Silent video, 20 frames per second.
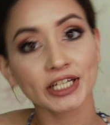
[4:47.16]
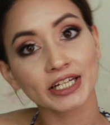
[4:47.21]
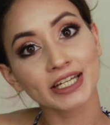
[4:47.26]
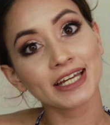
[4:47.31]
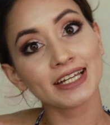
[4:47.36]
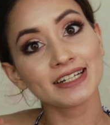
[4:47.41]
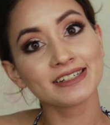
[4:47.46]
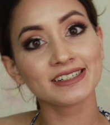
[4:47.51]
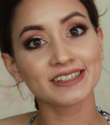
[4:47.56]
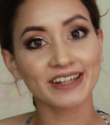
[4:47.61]

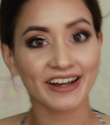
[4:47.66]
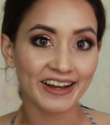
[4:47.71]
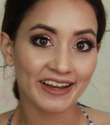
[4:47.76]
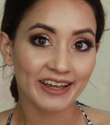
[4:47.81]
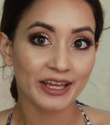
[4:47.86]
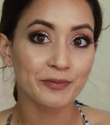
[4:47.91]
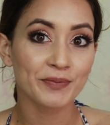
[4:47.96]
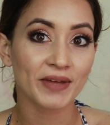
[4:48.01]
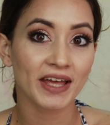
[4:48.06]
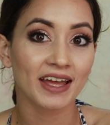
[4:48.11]
check-in
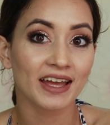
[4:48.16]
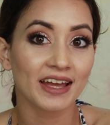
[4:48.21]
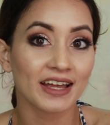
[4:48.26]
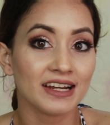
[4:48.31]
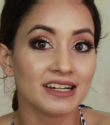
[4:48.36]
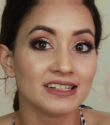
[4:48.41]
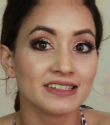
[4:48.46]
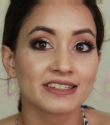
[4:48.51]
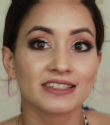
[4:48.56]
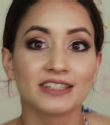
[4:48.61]
time,
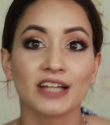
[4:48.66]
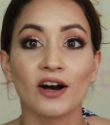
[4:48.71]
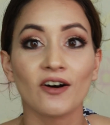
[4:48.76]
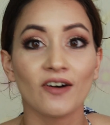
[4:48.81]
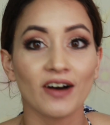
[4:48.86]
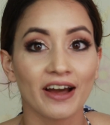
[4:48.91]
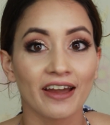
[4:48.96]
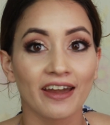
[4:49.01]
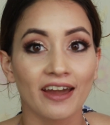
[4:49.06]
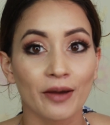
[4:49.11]
and now
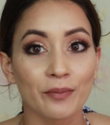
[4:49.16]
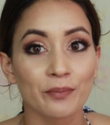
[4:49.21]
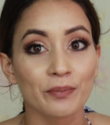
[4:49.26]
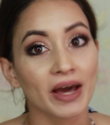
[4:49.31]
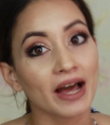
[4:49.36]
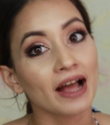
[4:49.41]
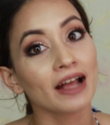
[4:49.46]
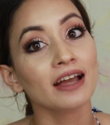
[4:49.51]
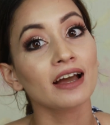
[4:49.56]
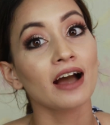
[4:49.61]
I am
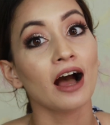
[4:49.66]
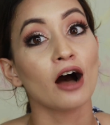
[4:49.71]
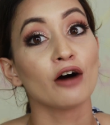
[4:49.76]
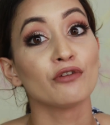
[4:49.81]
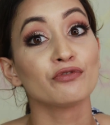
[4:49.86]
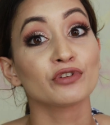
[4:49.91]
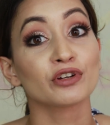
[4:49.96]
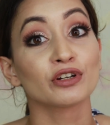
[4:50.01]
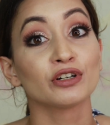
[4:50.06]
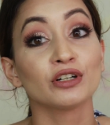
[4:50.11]
back
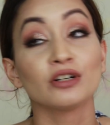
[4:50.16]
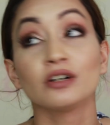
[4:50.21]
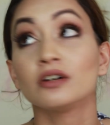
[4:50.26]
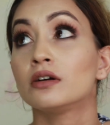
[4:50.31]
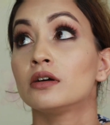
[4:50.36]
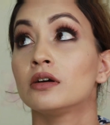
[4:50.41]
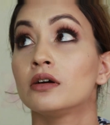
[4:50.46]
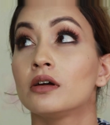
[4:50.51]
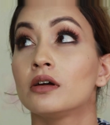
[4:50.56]
after